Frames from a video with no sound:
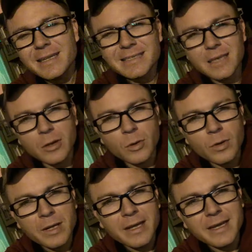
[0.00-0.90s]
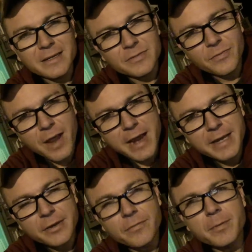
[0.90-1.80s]
Let's go. It is
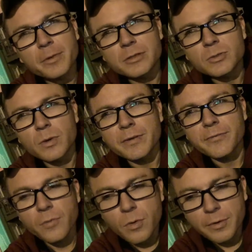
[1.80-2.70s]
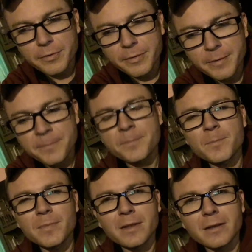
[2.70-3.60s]
Friday, November the 24th.
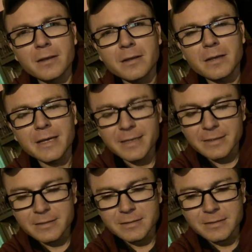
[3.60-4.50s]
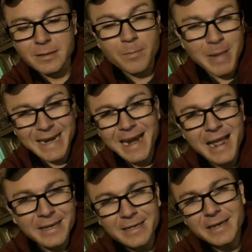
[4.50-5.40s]
It is my
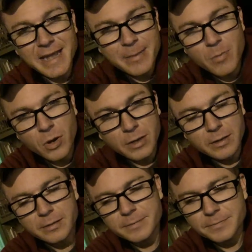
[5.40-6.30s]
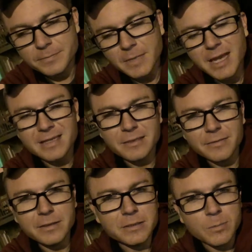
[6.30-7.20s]
90 day mark as
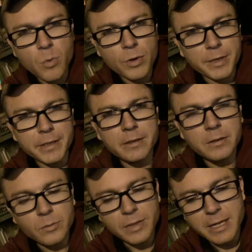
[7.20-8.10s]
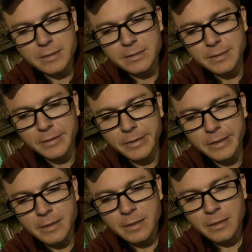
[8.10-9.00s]
of this morning without a cigarette,